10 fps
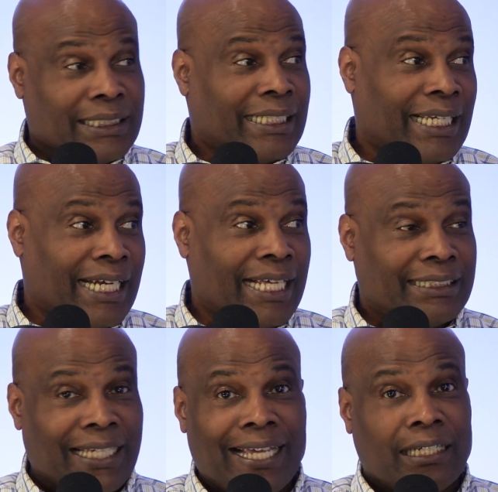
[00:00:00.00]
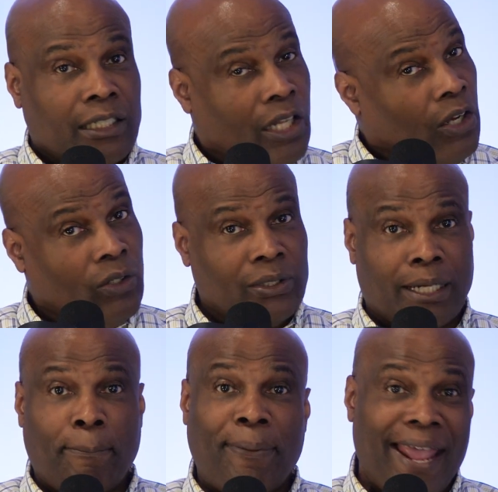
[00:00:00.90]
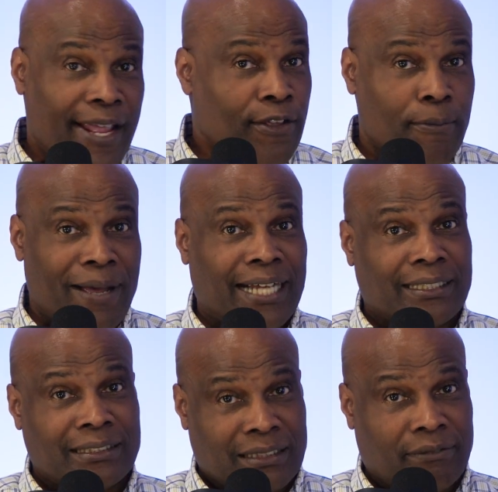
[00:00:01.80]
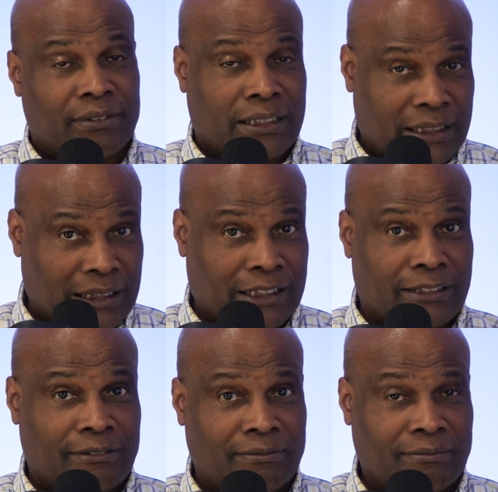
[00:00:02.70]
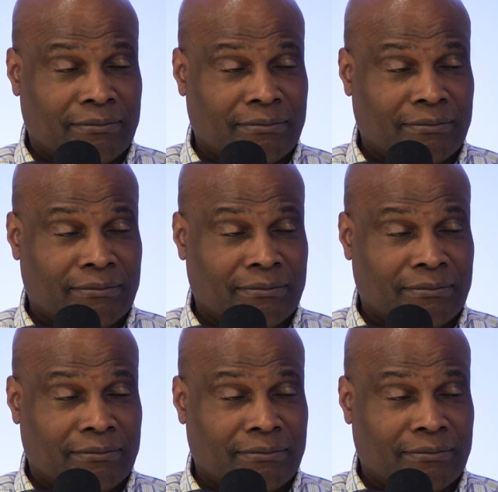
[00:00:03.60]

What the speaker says: Can I take a loan and pay you back the 17?